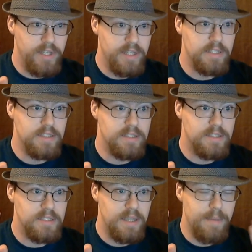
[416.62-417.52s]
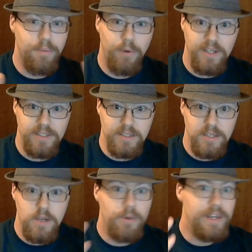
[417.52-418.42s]
is embrace it.
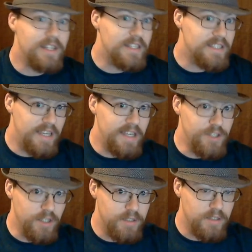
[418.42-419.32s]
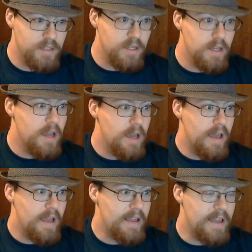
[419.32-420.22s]
We need to teach it.
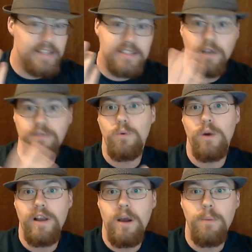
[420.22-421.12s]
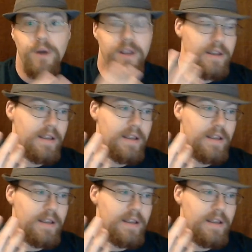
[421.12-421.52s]
It is self-aware now, but